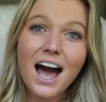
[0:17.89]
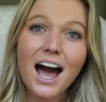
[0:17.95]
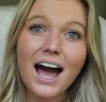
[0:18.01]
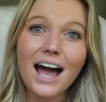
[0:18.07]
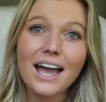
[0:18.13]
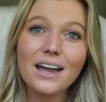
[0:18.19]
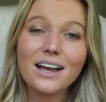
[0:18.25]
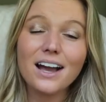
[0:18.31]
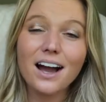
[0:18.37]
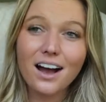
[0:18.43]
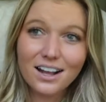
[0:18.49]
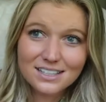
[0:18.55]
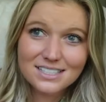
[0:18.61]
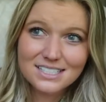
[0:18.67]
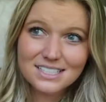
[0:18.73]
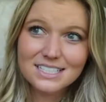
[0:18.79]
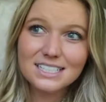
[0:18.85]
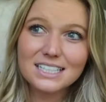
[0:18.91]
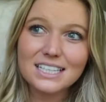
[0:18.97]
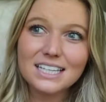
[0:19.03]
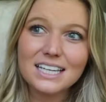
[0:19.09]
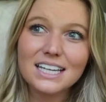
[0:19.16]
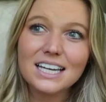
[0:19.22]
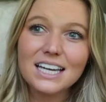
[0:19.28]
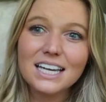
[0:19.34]
I
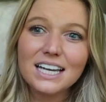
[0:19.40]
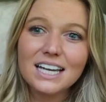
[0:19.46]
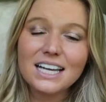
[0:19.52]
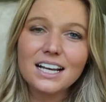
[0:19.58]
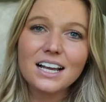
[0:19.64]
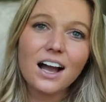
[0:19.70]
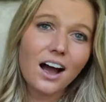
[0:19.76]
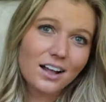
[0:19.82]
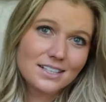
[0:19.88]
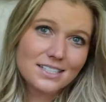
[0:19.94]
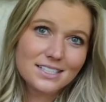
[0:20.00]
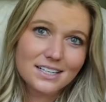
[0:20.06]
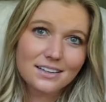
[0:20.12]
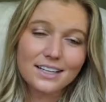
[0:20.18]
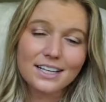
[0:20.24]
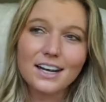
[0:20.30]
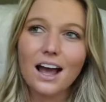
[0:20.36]
constantly constantly.